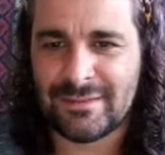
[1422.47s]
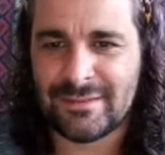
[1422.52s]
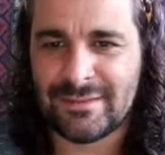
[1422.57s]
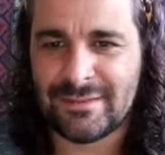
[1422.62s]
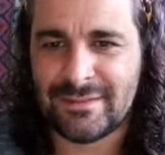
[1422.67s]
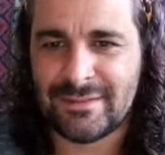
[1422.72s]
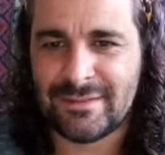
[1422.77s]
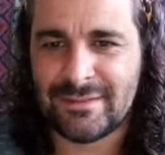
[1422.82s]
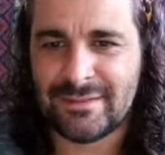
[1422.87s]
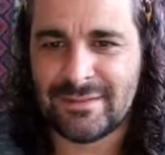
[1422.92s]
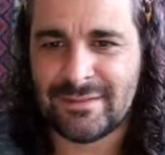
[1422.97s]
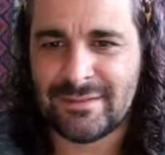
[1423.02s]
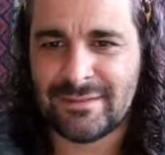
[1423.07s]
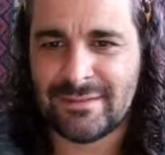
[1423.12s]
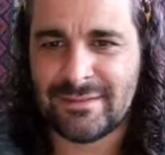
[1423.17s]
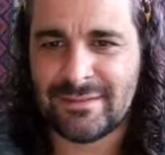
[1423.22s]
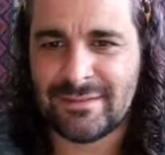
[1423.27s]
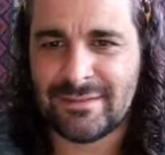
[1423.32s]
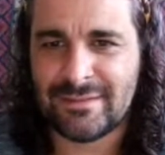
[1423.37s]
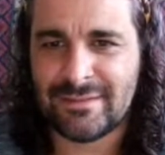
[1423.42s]

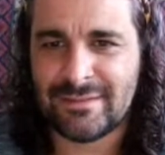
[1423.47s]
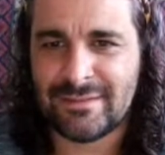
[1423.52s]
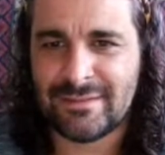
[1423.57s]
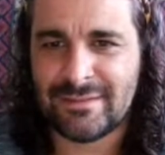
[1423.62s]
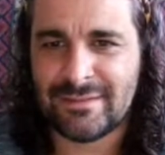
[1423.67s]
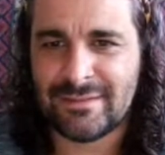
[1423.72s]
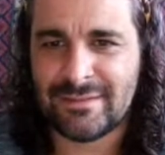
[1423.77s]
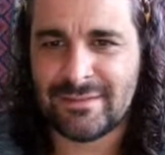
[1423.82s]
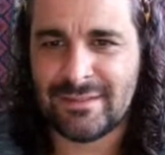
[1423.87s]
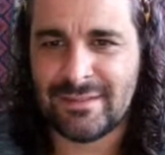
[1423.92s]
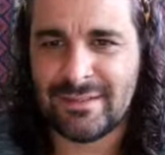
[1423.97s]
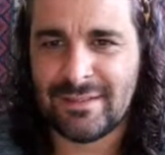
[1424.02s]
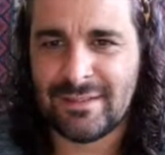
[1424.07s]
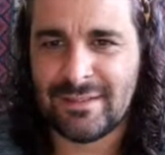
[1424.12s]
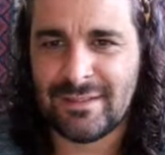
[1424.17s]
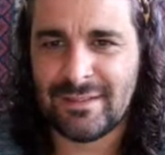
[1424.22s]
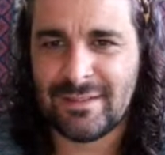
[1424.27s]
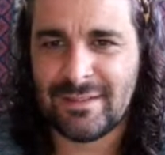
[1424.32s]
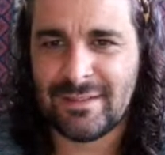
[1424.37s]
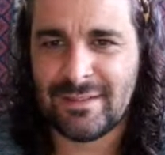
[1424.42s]

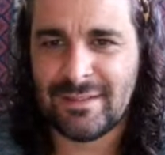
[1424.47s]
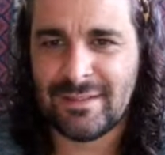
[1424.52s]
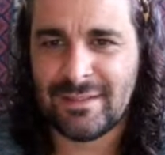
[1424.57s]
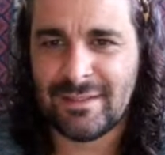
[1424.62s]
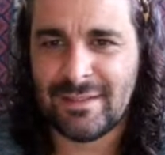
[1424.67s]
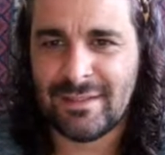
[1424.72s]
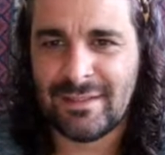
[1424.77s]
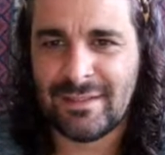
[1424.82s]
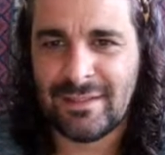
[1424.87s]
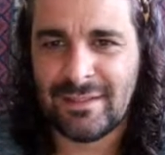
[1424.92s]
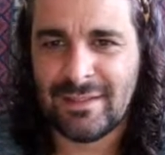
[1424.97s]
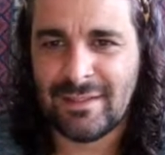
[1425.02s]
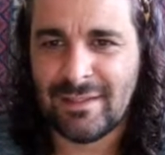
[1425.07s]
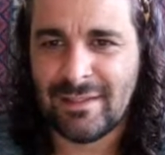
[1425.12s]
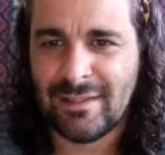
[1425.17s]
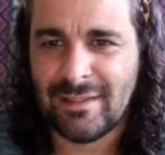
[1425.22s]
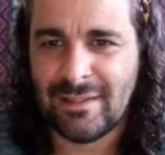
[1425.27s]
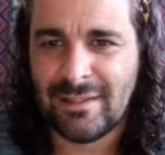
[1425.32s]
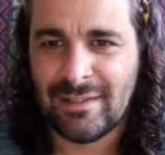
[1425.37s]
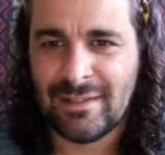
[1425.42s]

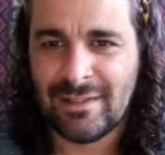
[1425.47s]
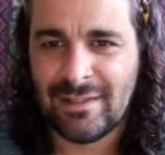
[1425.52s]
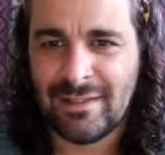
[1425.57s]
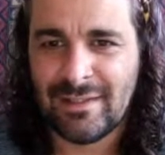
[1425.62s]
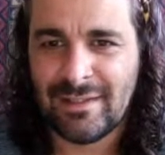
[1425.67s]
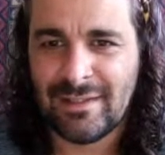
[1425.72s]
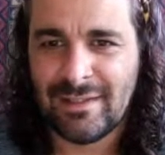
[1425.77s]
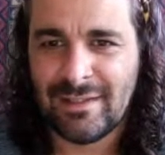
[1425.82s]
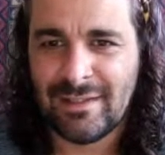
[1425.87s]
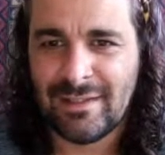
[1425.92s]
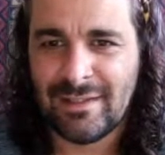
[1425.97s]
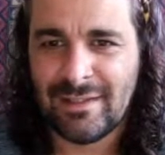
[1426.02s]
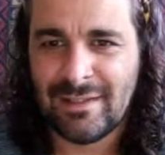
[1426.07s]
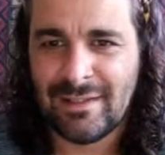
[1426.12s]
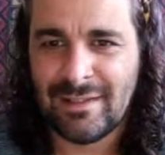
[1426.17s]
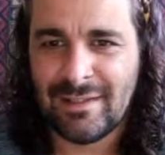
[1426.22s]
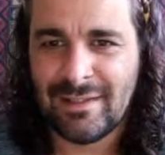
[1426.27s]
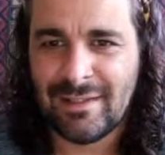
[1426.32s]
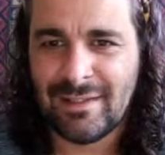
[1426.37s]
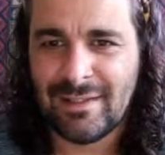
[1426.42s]

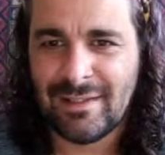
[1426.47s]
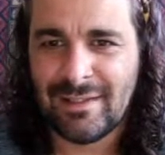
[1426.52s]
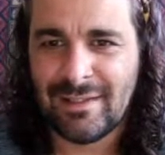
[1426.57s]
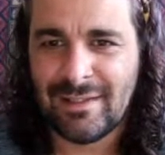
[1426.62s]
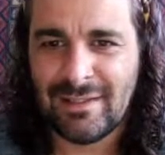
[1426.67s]
(silence)